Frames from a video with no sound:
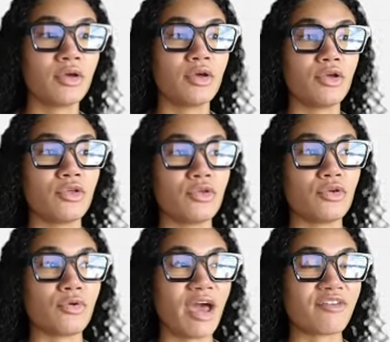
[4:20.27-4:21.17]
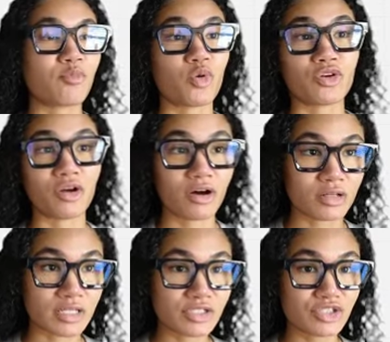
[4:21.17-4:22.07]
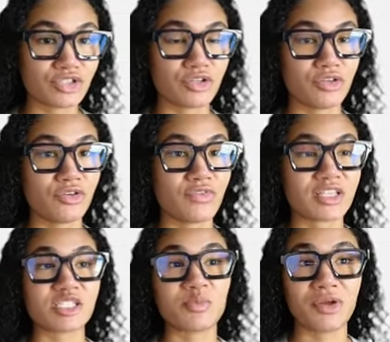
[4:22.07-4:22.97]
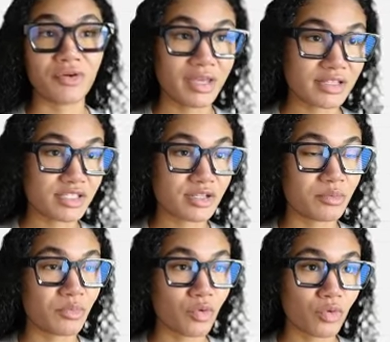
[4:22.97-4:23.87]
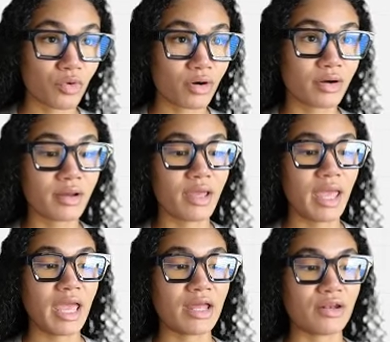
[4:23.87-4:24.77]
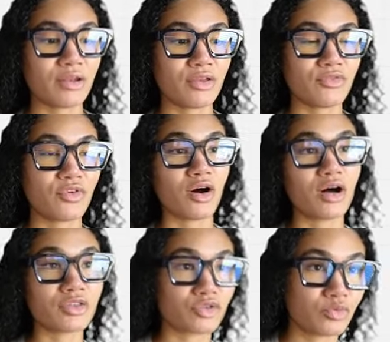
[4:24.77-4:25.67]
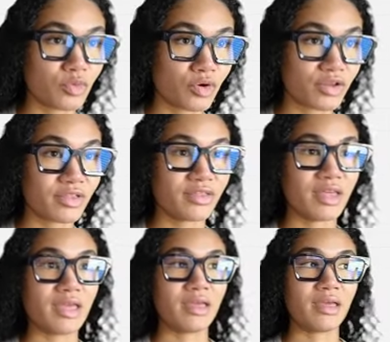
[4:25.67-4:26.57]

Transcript: you have more knowledge, you've experienced more, and you've gone through more than the